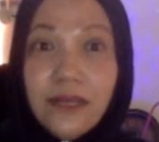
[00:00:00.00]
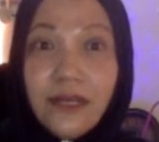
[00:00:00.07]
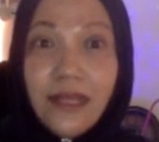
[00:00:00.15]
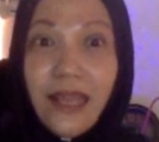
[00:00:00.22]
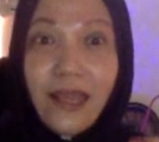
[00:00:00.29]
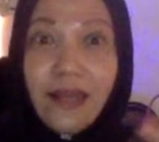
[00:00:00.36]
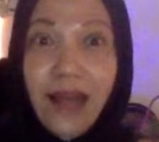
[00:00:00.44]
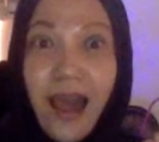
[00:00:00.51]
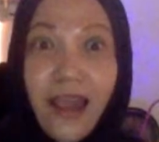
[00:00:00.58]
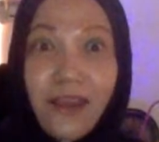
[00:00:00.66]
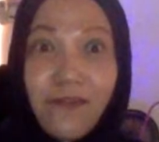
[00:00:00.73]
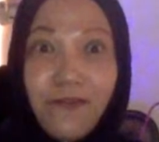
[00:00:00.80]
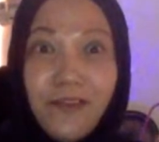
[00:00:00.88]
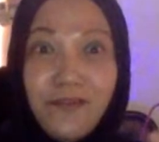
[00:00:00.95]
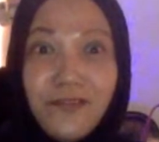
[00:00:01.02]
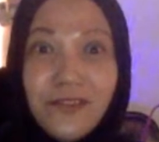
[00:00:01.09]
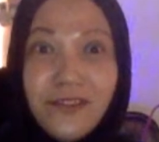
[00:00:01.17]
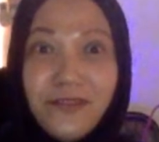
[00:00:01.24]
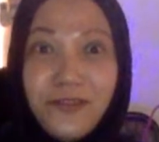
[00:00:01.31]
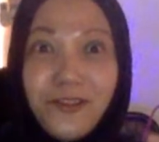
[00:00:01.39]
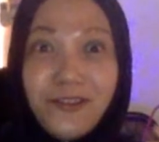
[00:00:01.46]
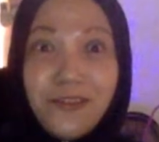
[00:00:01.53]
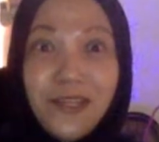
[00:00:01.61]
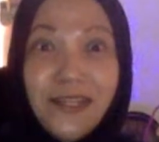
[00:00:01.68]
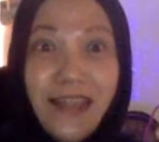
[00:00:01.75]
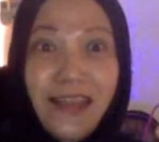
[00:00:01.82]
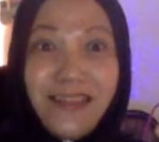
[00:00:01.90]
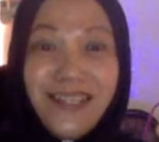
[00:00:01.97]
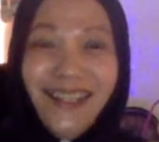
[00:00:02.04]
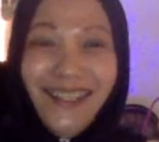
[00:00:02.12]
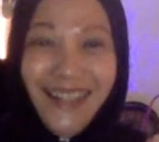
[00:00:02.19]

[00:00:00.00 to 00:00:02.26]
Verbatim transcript: I had high fever for three days.